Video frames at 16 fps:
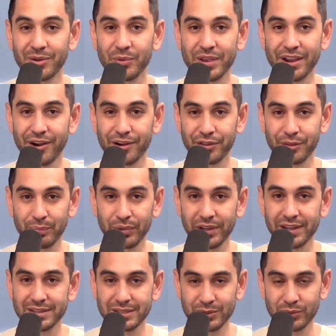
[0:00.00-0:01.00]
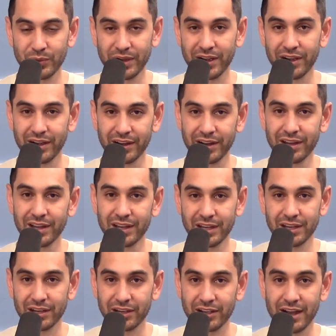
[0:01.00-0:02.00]
We are the place where
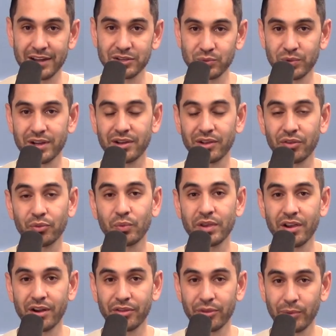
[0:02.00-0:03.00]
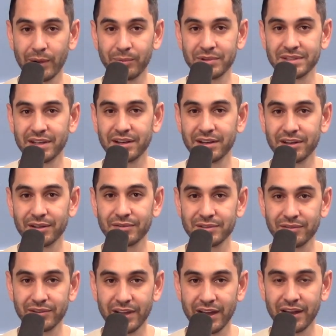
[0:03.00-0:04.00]
God dwells. We are the representatives
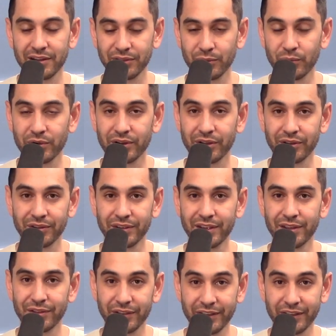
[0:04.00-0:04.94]
of God in the world. The